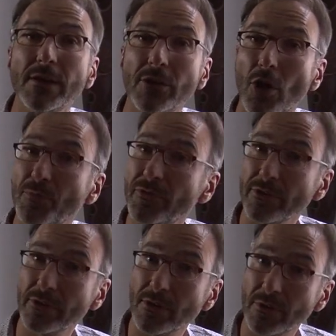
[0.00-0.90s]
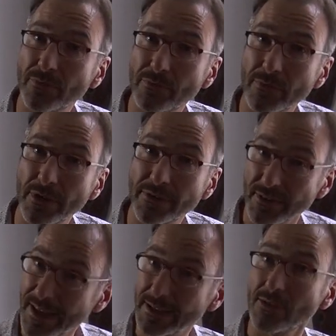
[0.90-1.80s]
the option of uh,
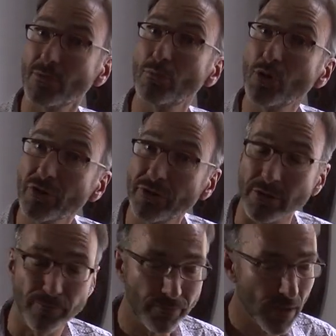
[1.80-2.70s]
selective abortion.